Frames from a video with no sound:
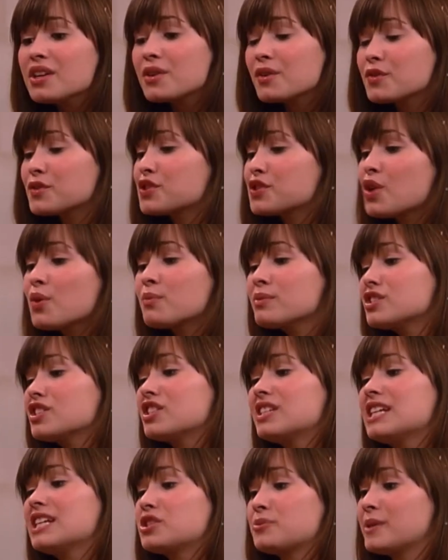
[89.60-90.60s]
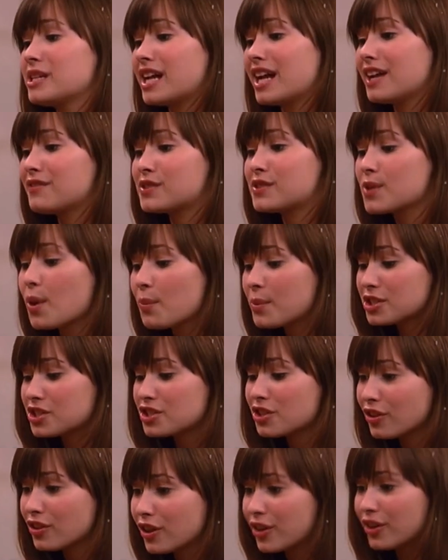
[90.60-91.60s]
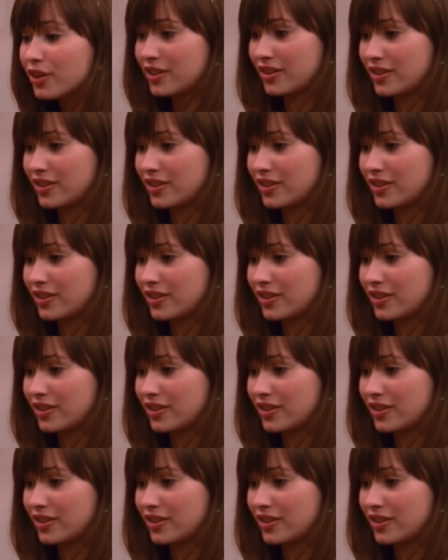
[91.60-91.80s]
have so much to teach me and I have so much to learn.